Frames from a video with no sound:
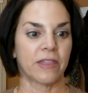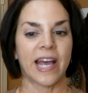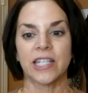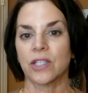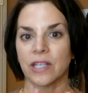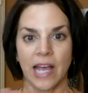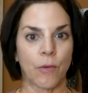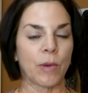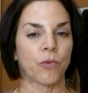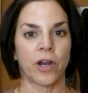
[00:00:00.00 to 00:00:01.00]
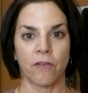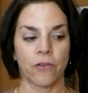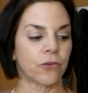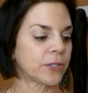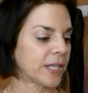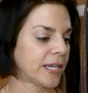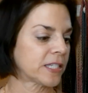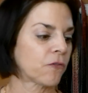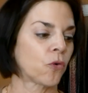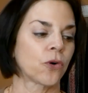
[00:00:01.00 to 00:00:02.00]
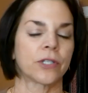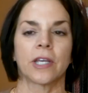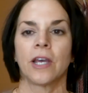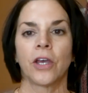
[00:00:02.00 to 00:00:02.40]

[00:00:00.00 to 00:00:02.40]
That's how I pray over those things. And of course,